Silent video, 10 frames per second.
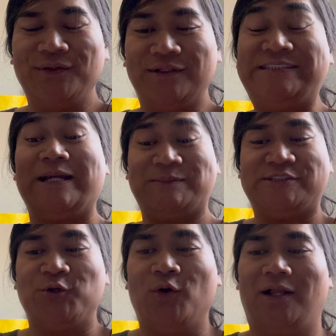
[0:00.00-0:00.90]
skip
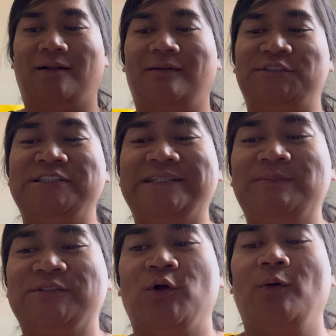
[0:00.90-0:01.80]
school. She skipped
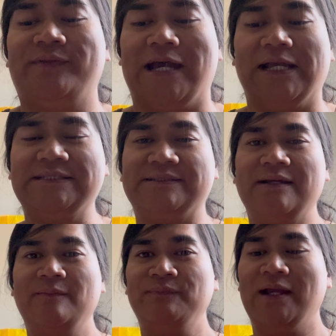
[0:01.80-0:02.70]
school with us.
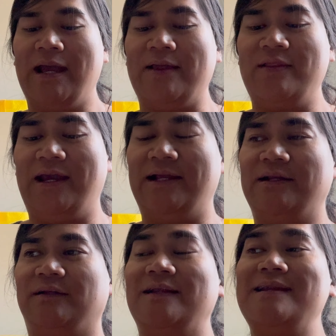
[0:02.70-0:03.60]
And
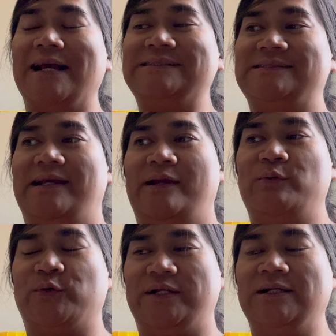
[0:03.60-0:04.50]
then the next day we
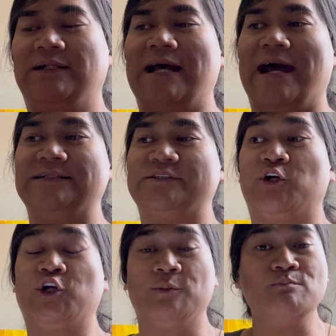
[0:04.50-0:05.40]
were in class.
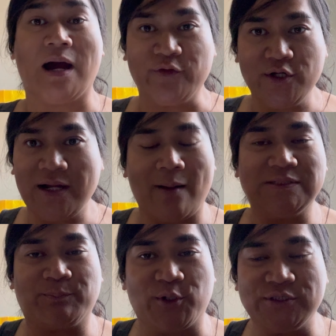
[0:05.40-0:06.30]
Her mother
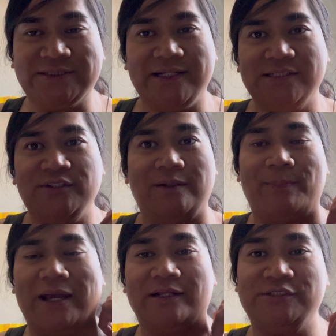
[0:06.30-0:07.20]
comes bursting into
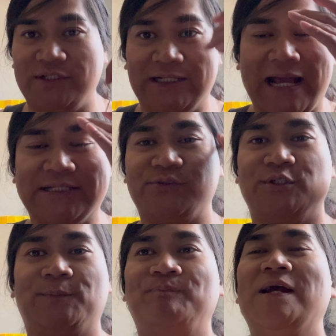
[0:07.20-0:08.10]
the into the
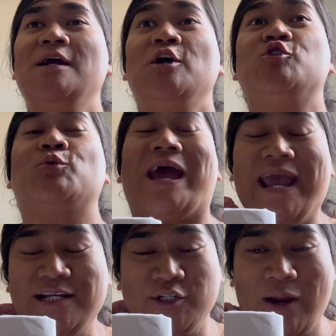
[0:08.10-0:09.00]
classroom,
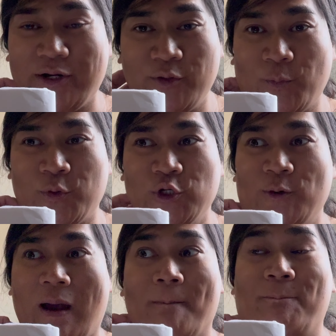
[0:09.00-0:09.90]
drags her out of the
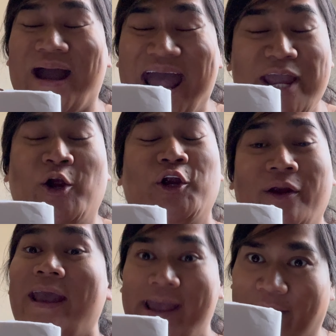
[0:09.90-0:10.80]
room by her
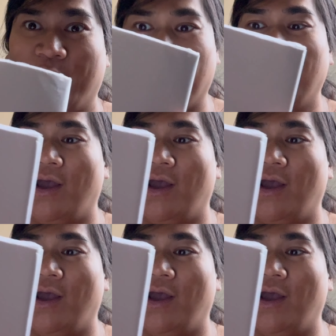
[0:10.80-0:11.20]
hair,